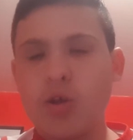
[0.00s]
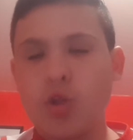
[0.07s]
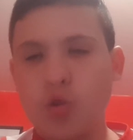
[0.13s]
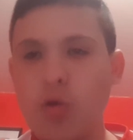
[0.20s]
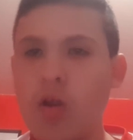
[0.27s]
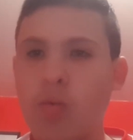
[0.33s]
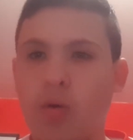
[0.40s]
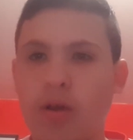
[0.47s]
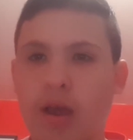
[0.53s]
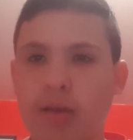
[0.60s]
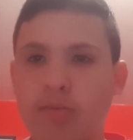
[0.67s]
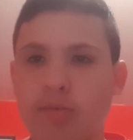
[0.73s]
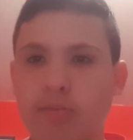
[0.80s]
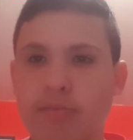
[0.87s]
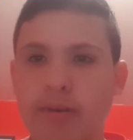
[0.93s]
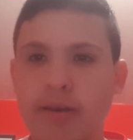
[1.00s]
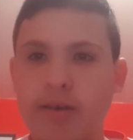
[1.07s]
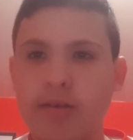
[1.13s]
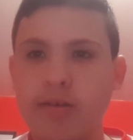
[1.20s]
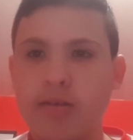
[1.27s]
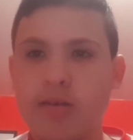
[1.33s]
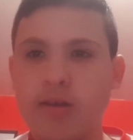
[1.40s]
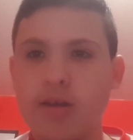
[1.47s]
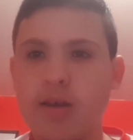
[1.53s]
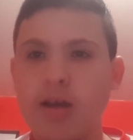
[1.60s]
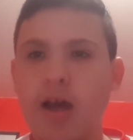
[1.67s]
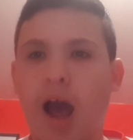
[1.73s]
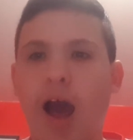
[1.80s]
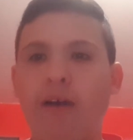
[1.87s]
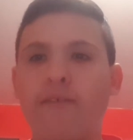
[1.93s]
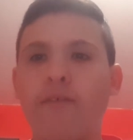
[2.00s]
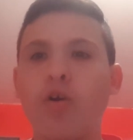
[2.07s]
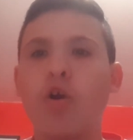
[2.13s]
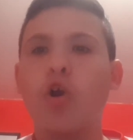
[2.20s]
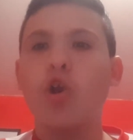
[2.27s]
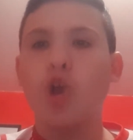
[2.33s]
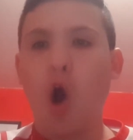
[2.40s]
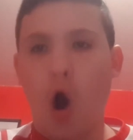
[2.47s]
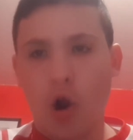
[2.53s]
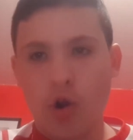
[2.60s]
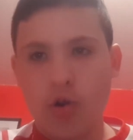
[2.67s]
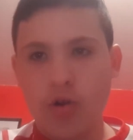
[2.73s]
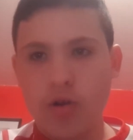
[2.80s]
21 games unbeaten have gone,